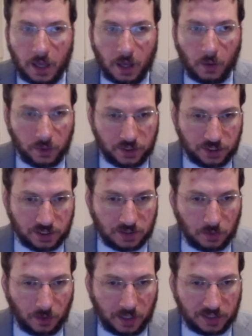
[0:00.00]
which is
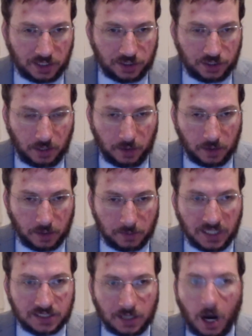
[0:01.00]
an organization, it
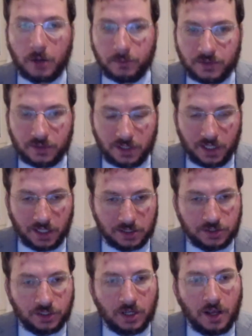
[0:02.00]
means armed in
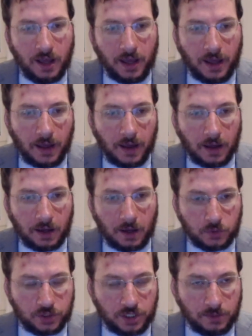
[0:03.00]
English.
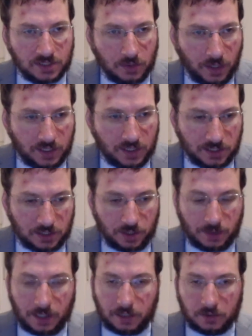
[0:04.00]
Chamushim is an
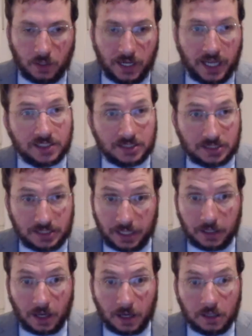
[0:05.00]
organization that collects
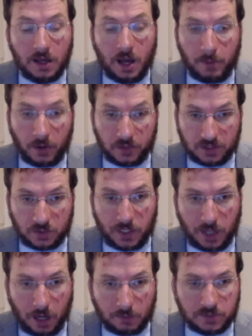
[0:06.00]
data about
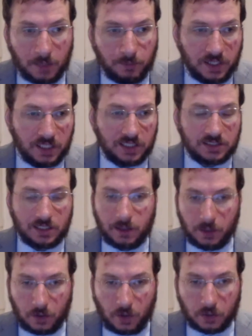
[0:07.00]
Israeli arms companies and
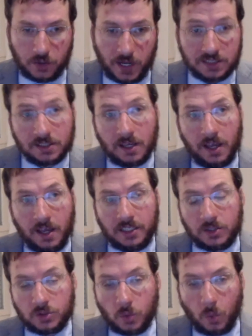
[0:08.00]
their contracts. And
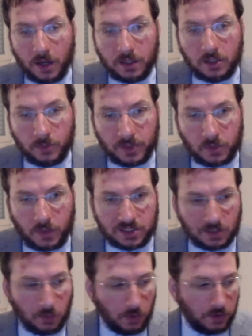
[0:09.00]
there's one human
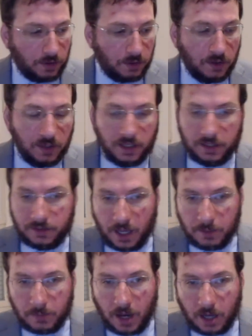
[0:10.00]
rights lawyer,
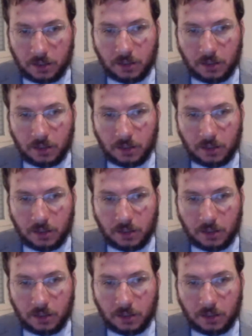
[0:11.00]
Itai Mak,